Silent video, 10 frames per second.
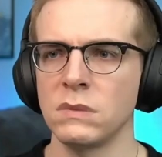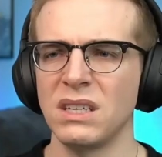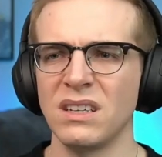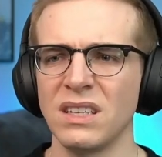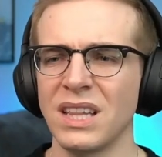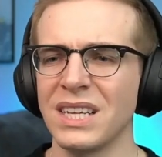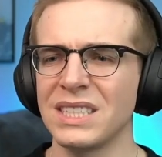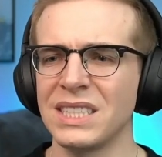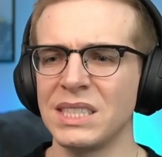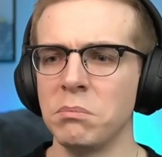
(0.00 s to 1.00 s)
Ew, look at
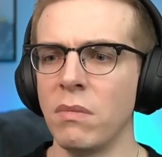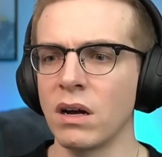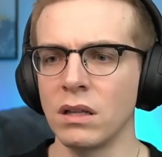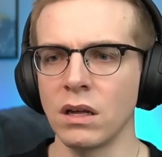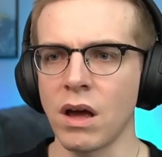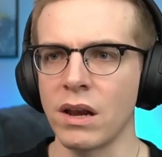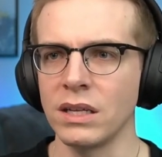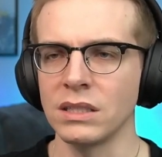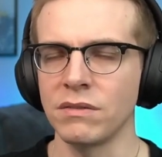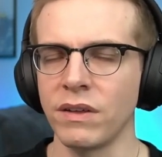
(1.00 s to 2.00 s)
that smug look on
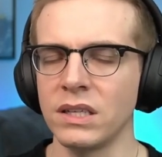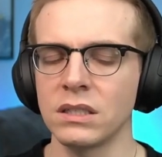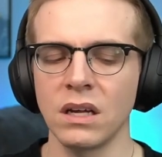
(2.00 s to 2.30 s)
his face.